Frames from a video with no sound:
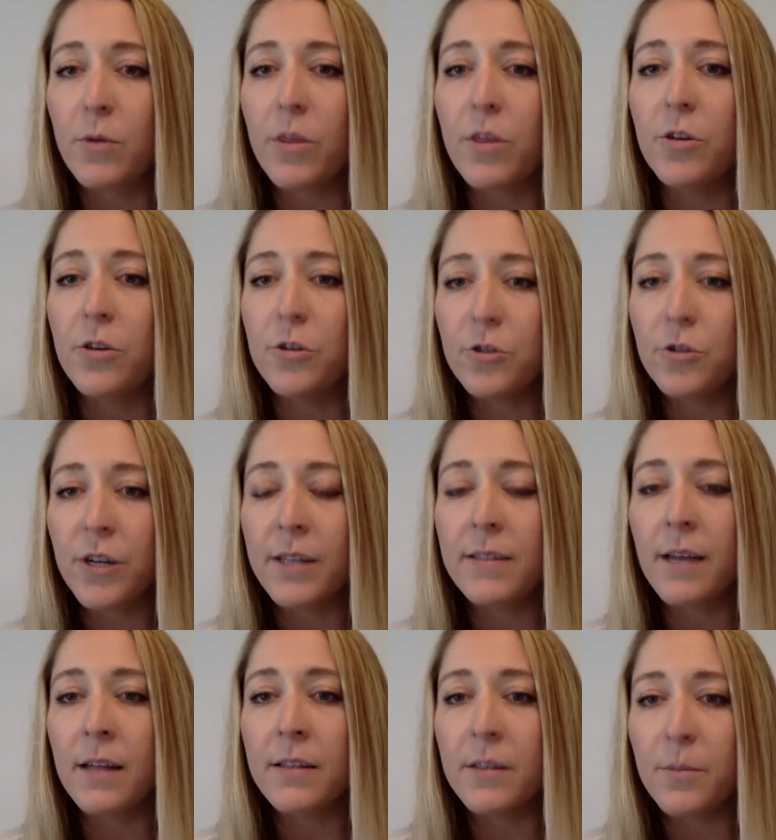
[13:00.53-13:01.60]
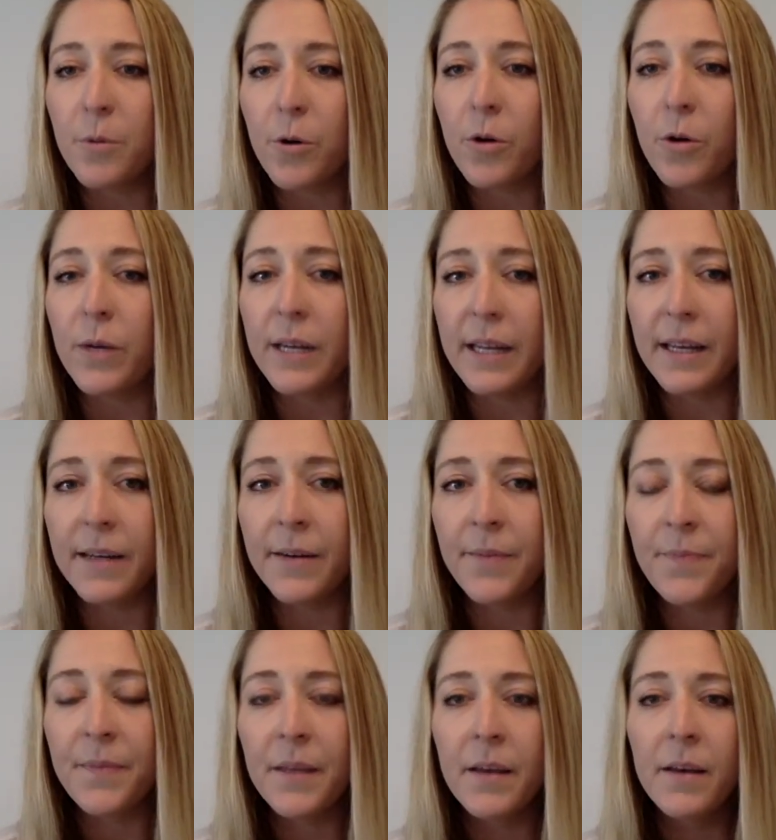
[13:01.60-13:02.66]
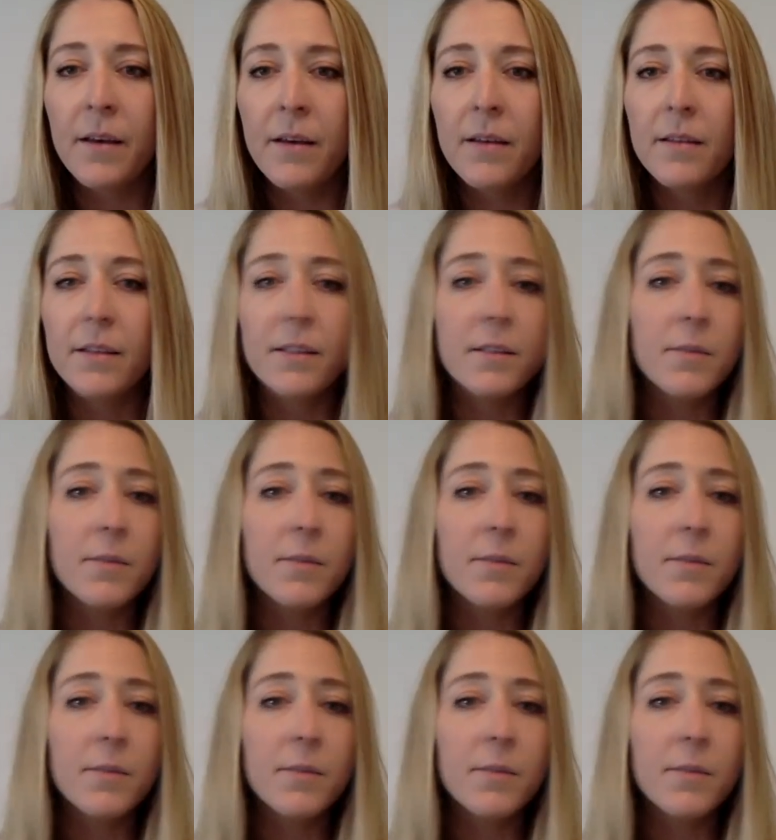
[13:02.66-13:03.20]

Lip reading: with the nutrients and support we need? This is a